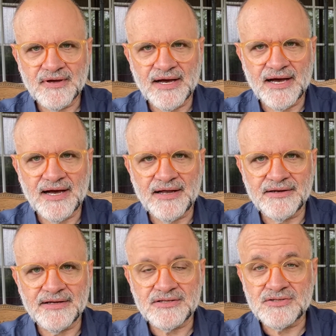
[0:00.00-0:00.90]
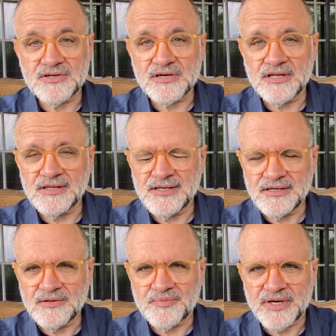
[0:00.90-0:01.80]
And it took a
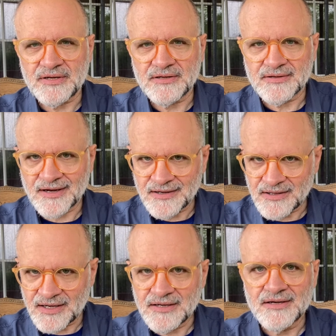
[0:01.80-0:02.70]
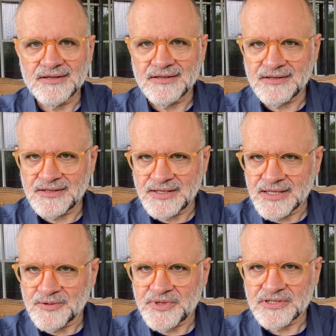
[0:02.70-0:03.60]
little bit, not a lot, a
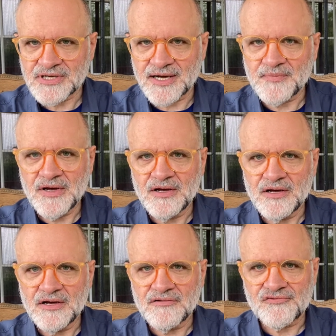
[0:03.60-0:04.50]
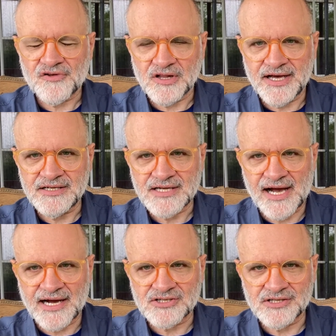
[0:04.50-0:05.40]
little bit of time for light to
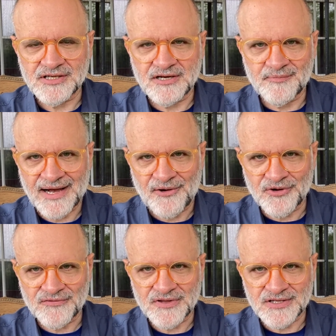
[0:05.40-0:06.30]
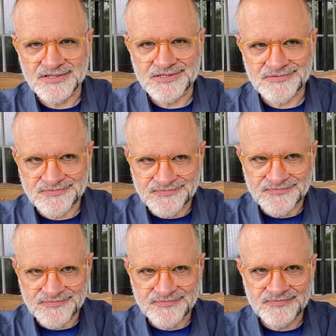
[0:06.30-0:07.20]
actually come out of this
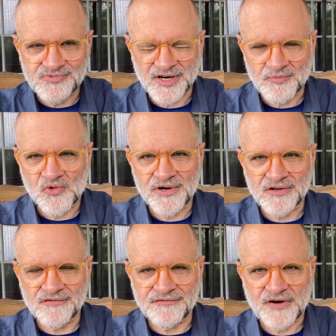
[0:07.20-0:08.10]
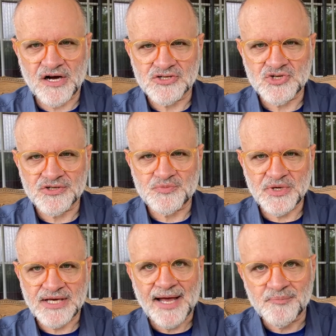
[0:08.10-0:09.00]
primordial fog, so to
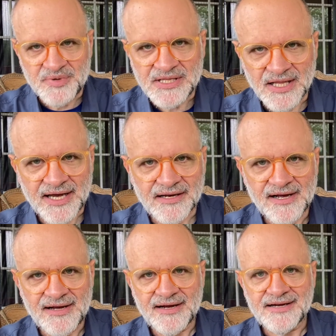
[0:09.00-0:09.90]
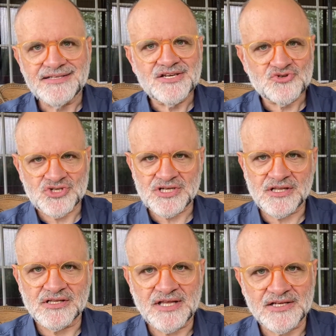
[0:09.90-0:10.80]
speak, and be light. And it's
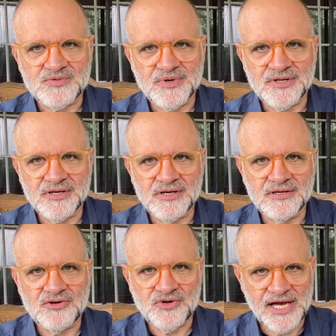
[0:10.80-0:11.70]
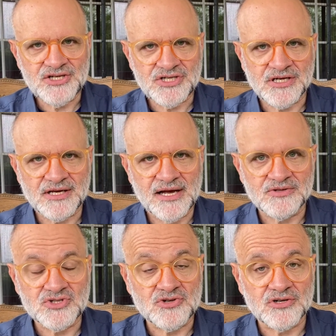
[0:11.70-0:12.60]
interesting that that's where the creation
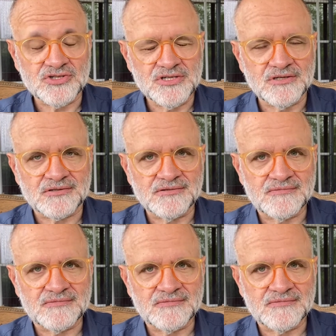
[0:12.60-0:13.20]
account starts too.